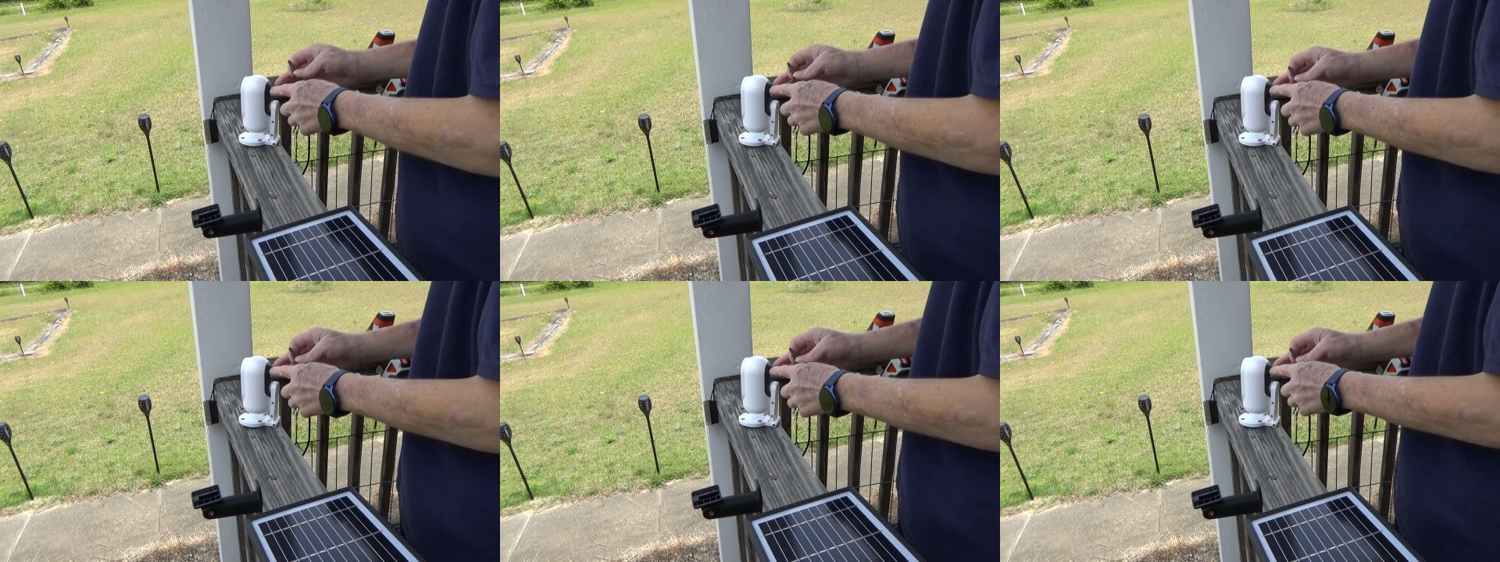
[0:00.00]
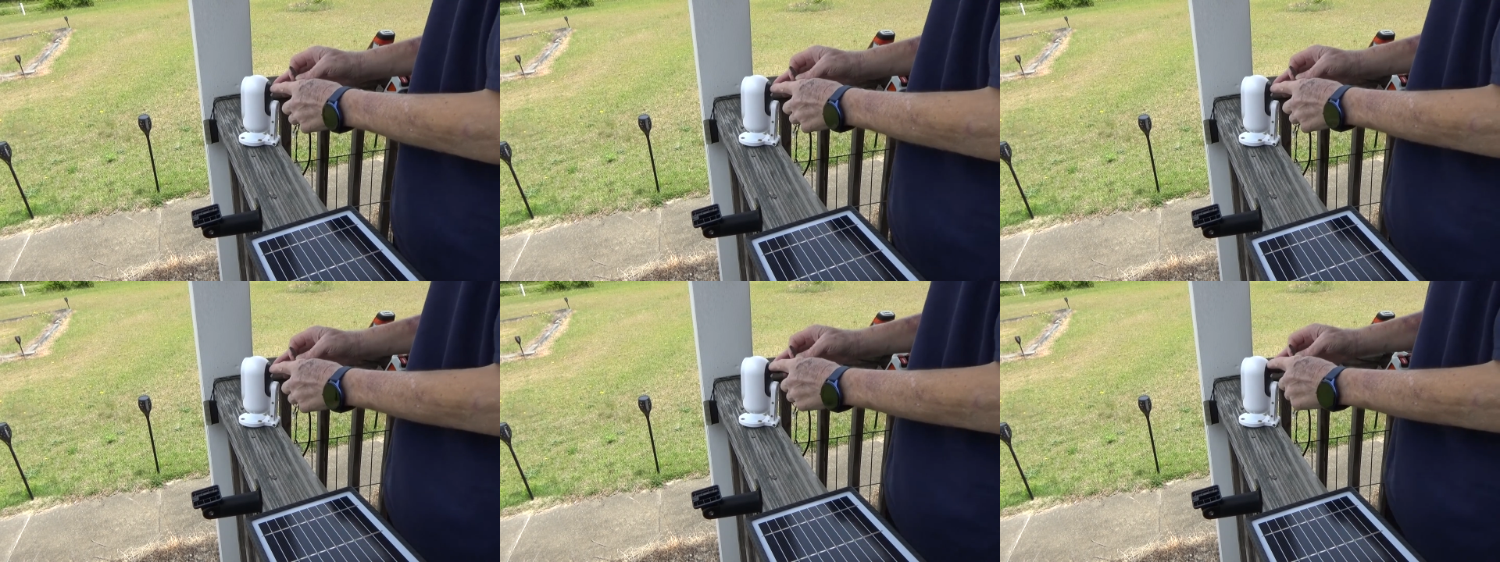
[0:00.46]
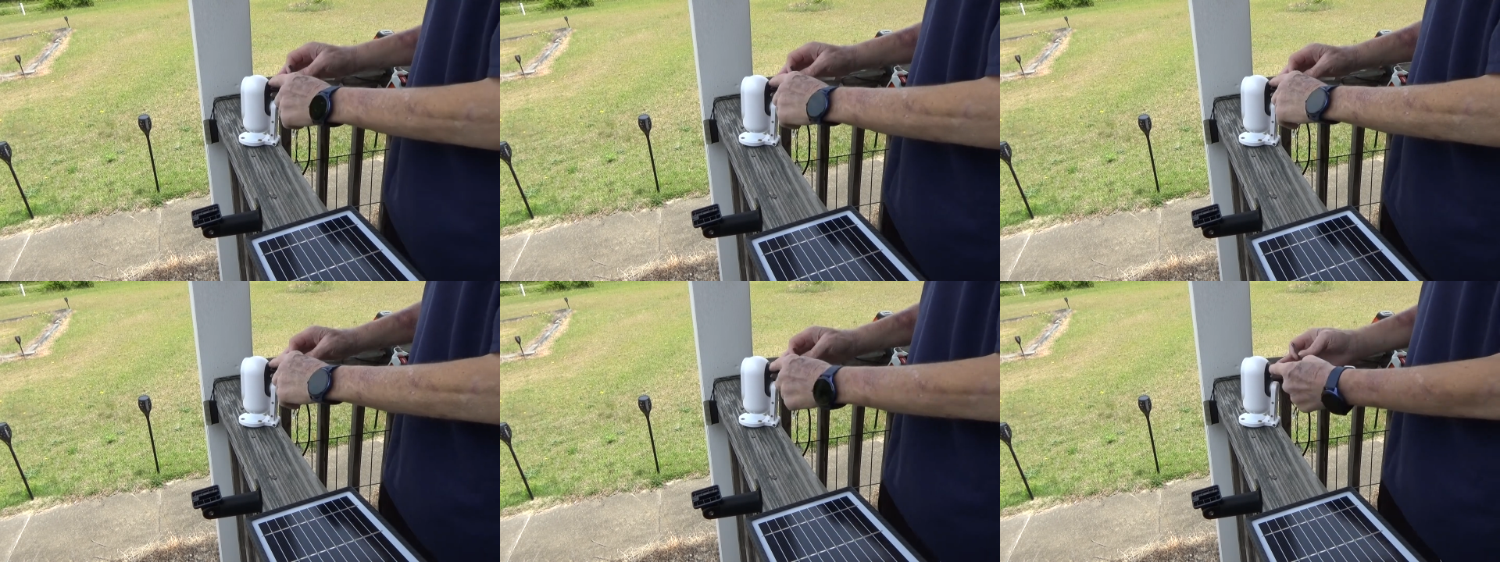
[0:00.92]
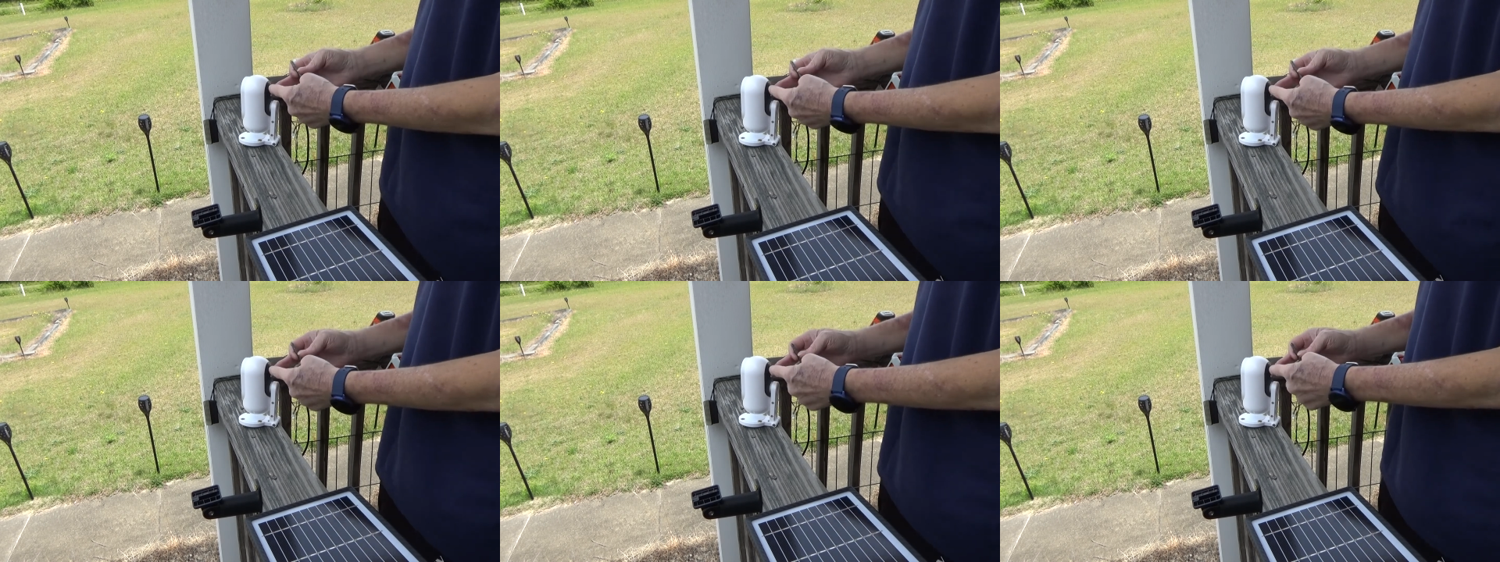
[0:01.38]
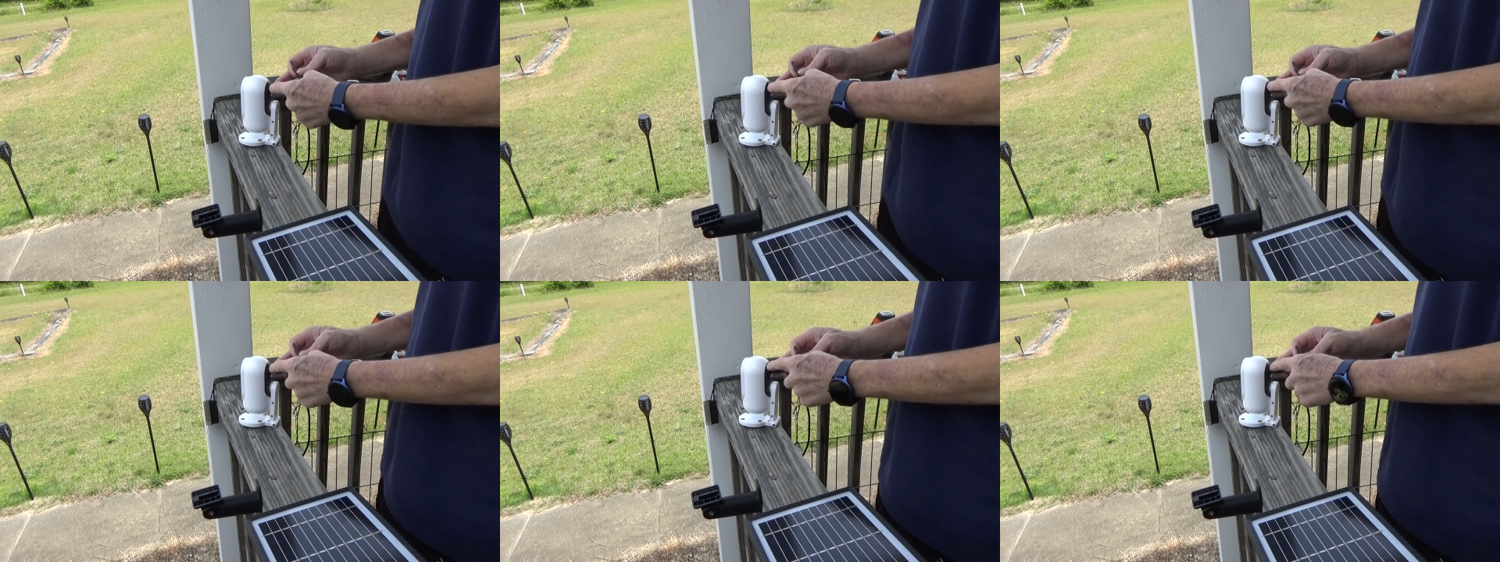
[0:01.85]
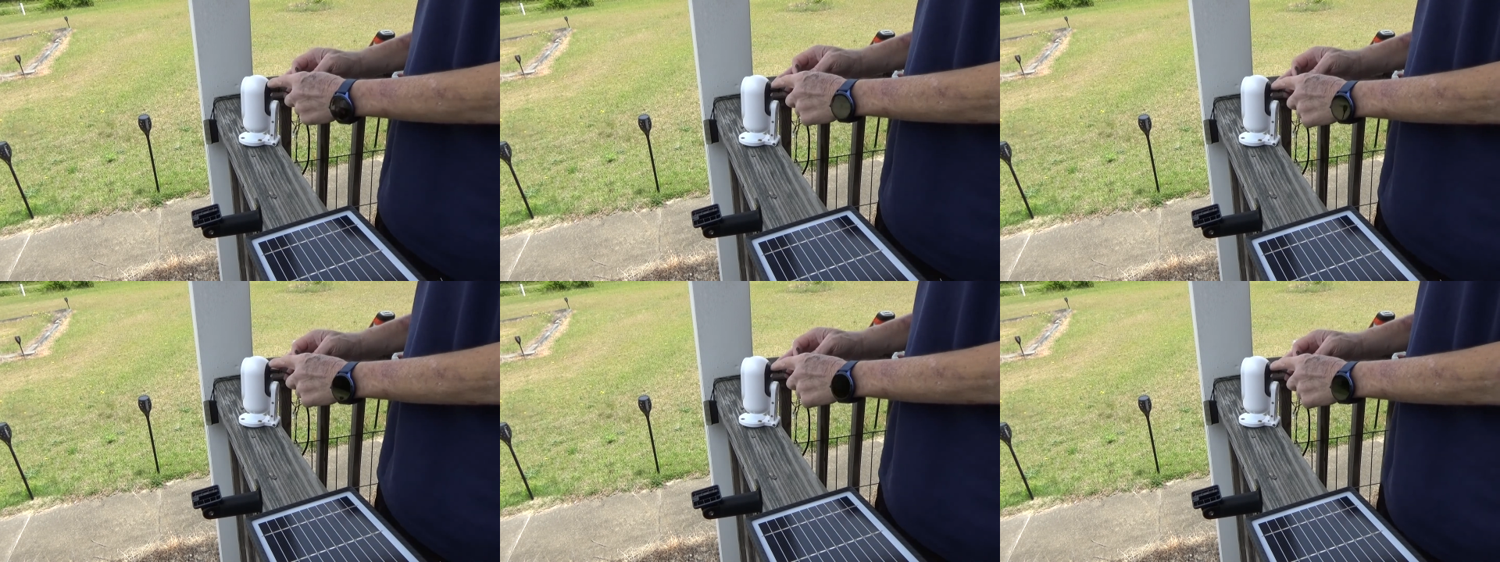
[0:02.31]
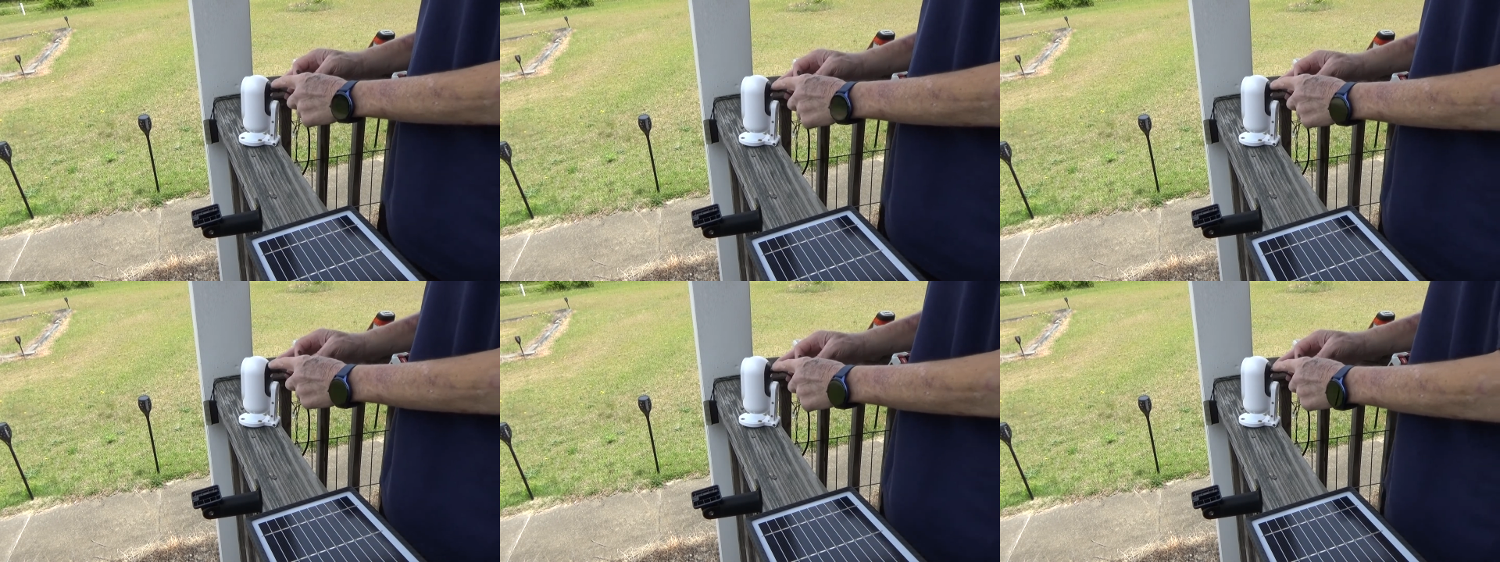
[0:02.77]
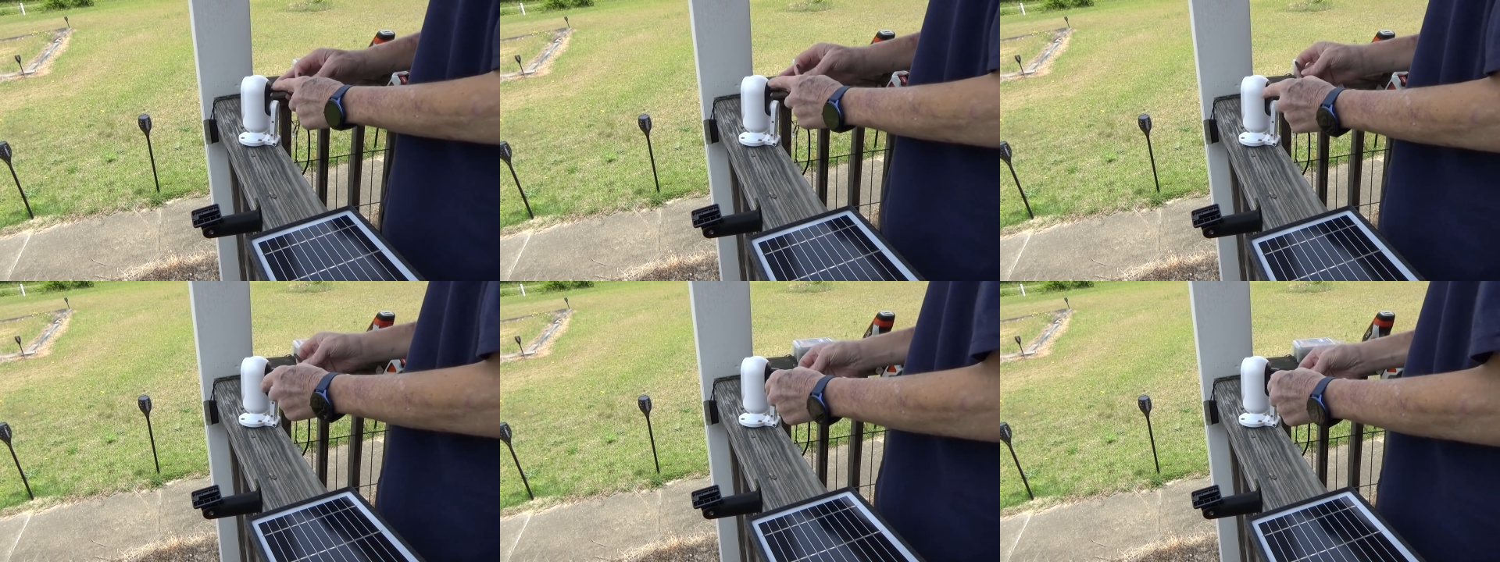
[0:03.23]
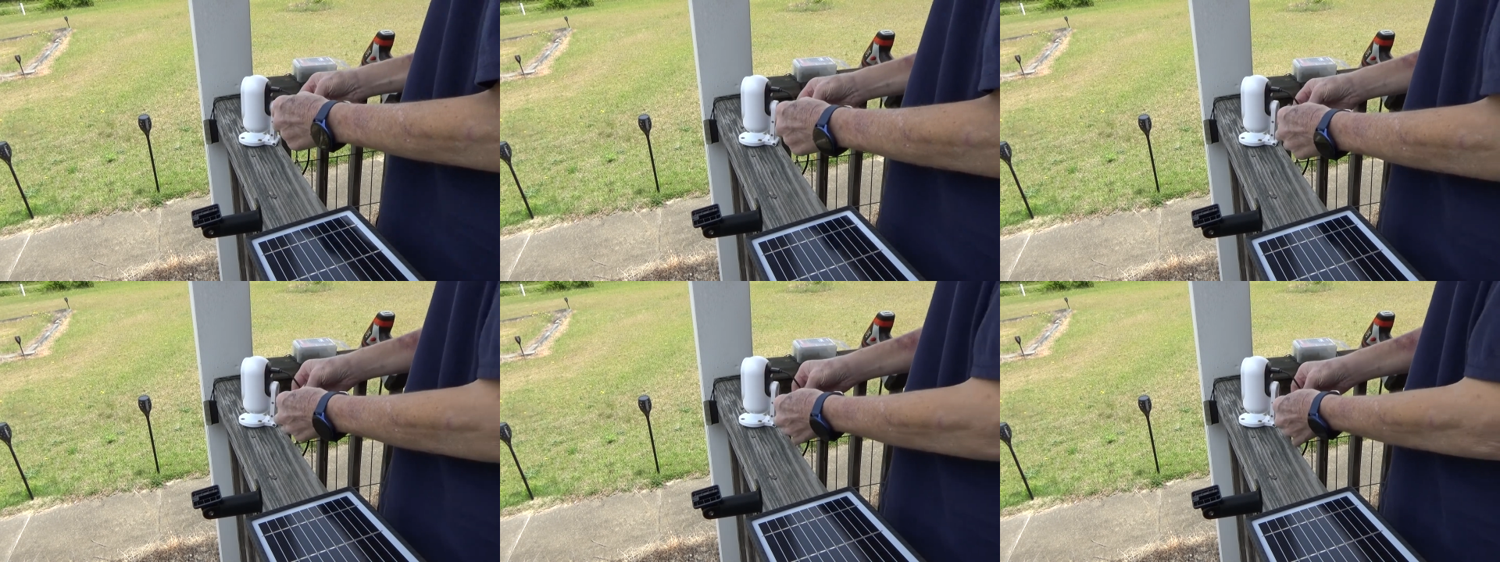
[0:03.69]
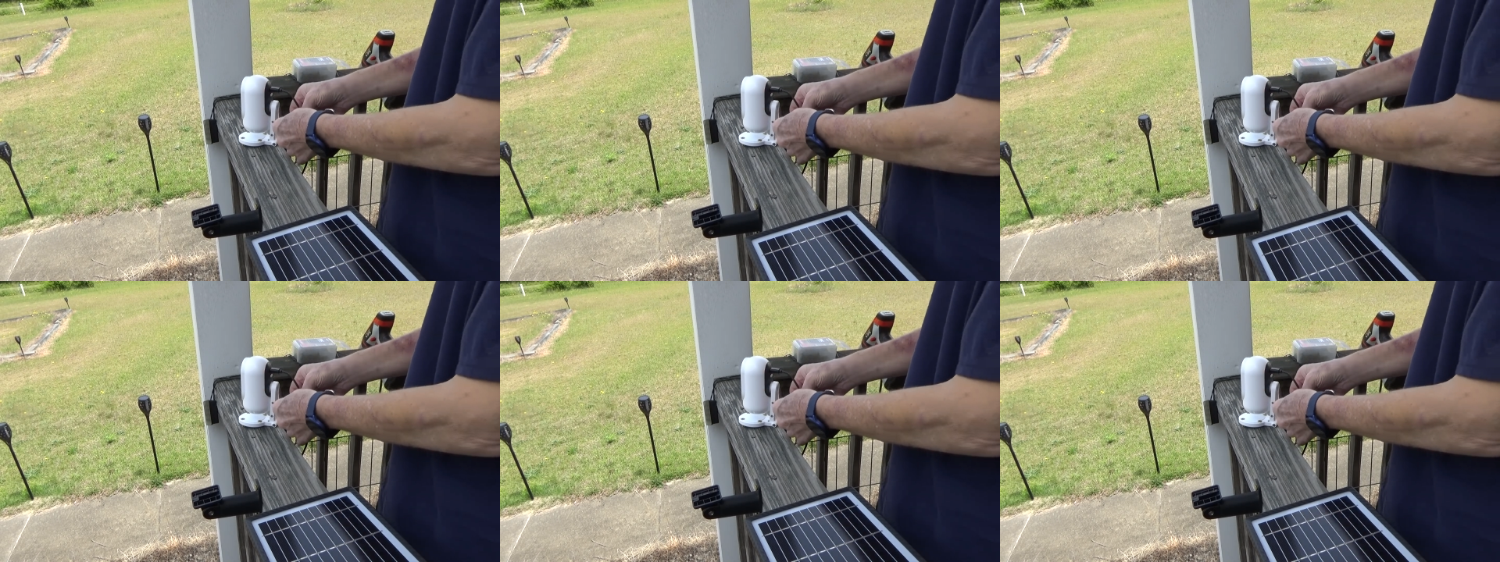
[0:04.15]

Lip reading: Nobody's mouth can be seen.